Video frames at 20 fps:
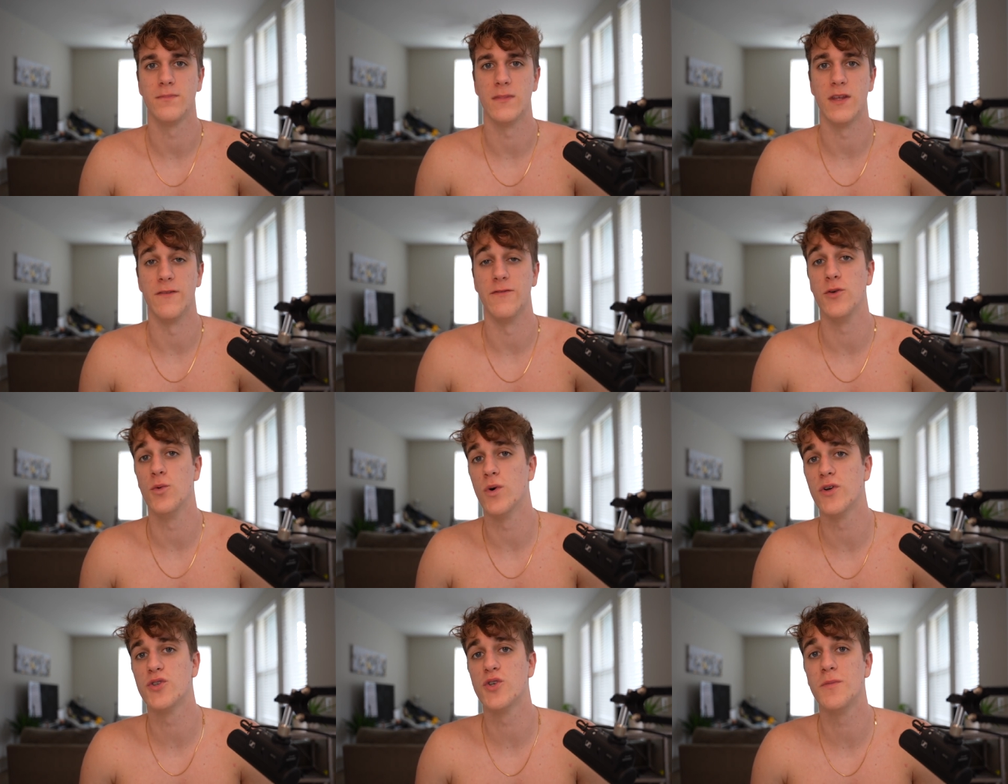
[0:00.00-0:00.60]
if
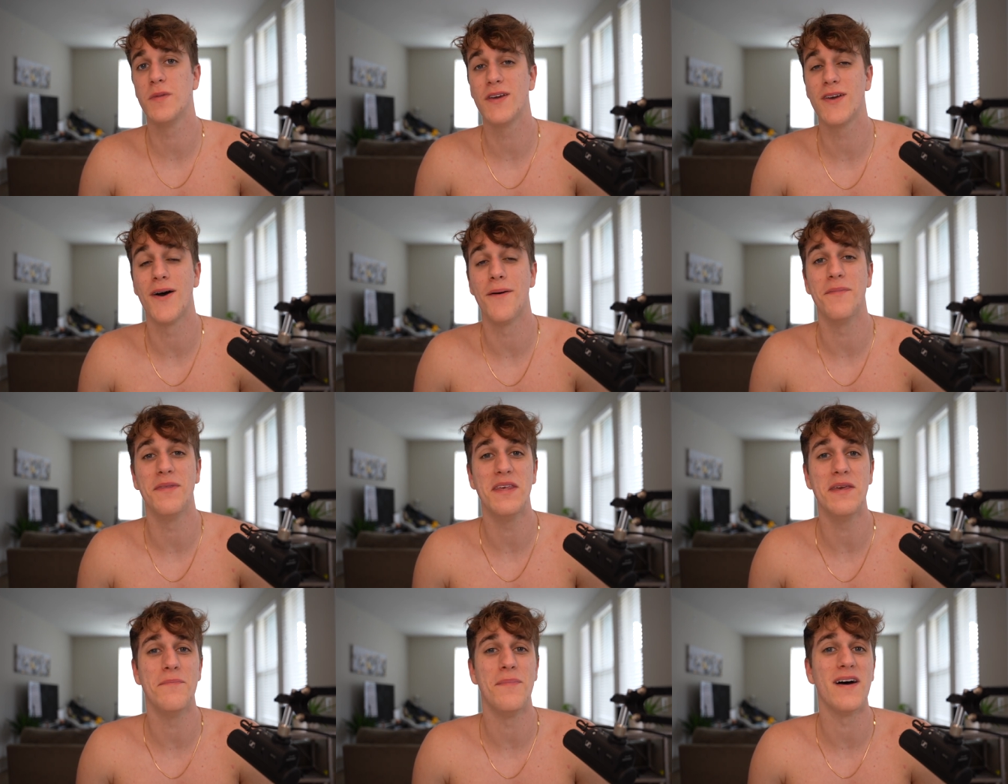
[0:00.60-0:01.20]
you want to become
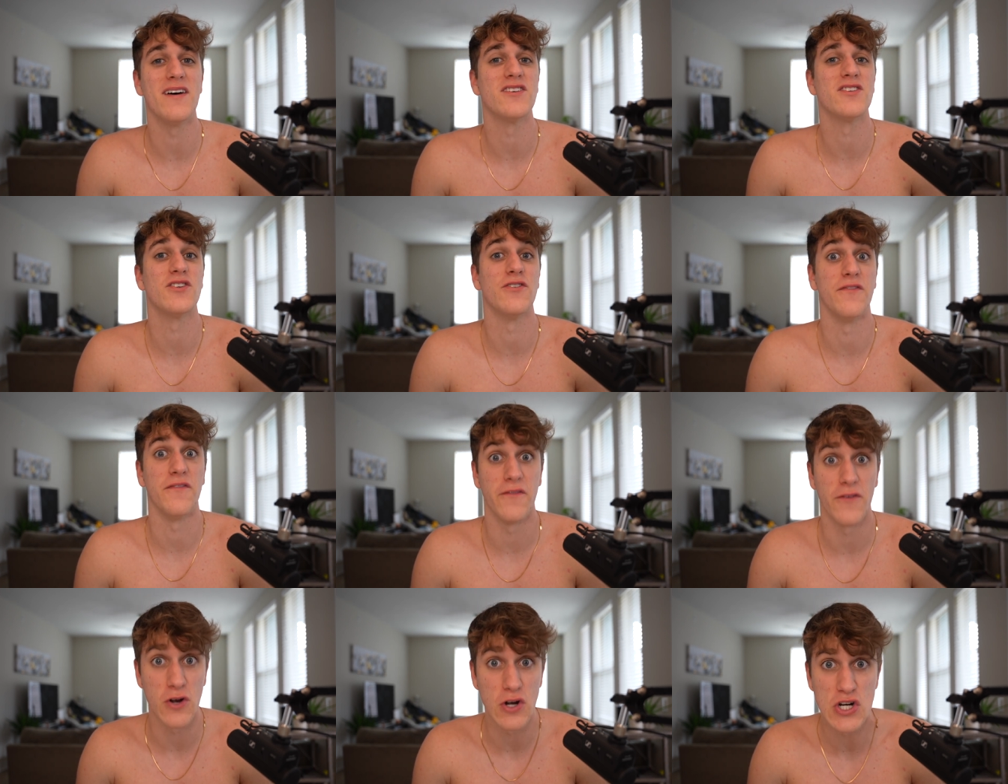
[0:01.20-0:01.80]
the best
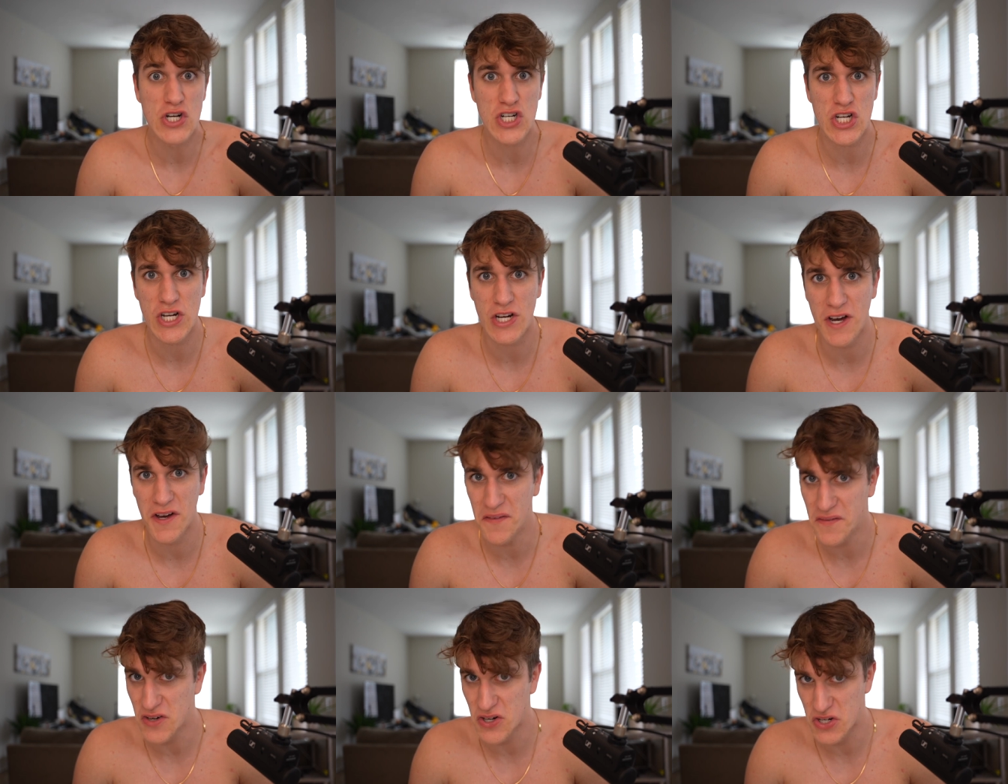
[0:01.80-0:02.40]
version
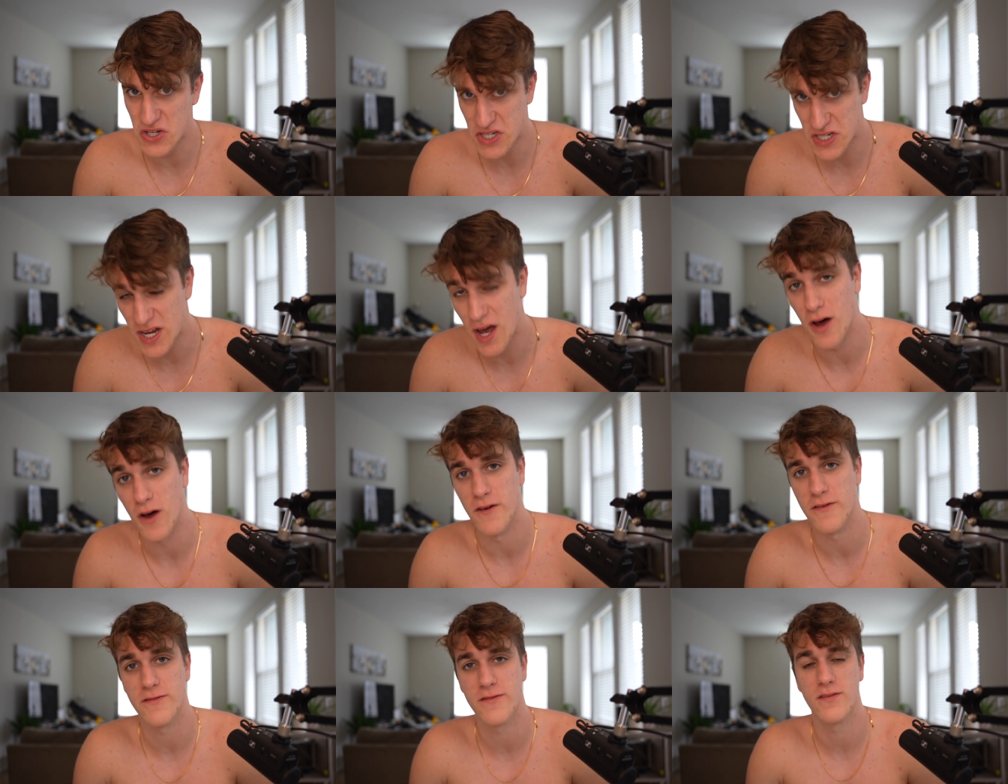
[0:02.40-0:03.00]
of
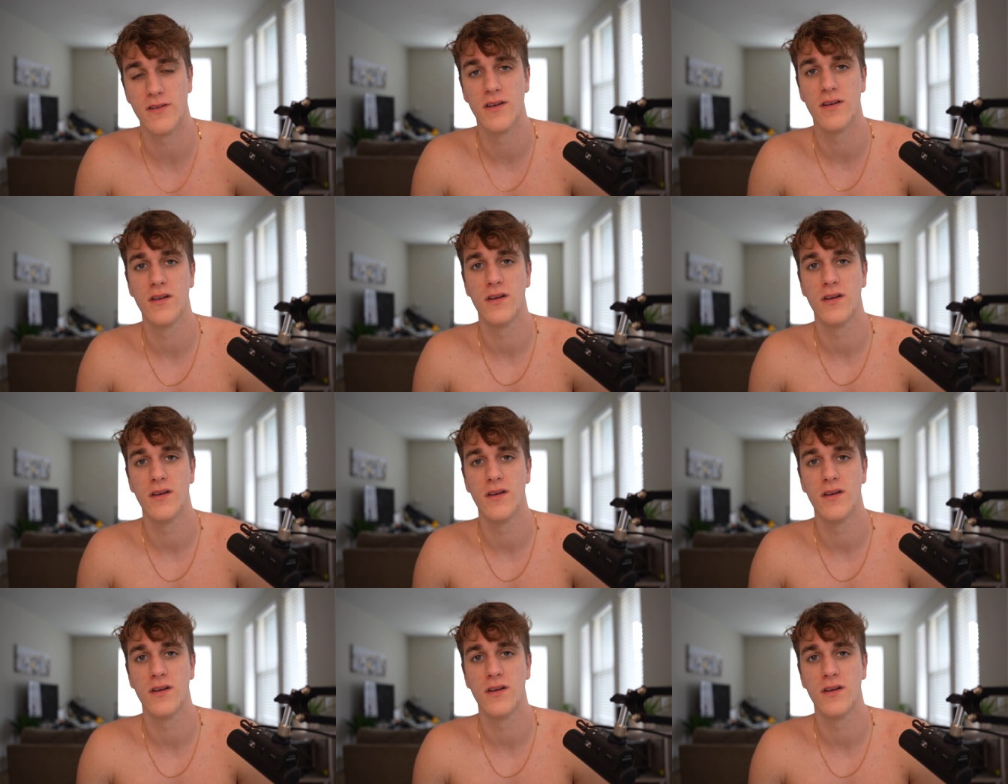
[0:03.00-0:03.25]
yourself,